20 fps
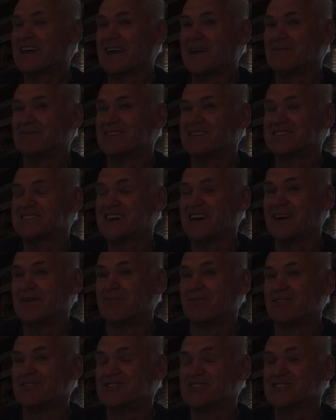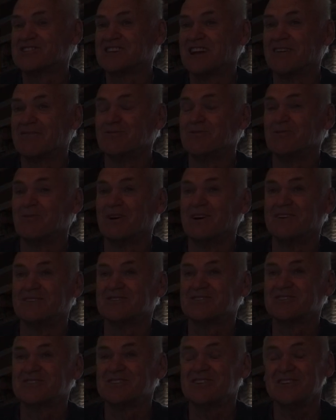I came to Tabor, just
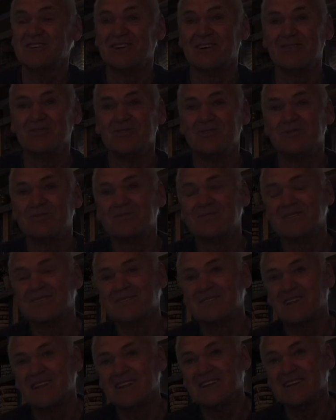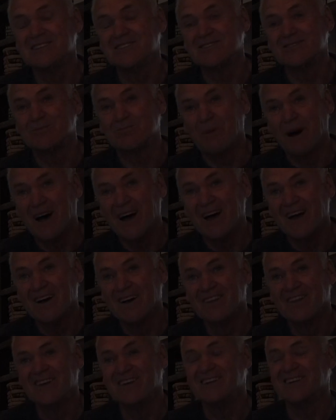everyone is they didn't
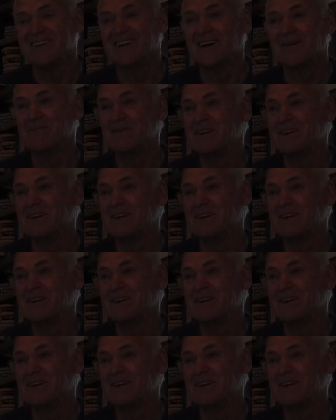smile. They didn't.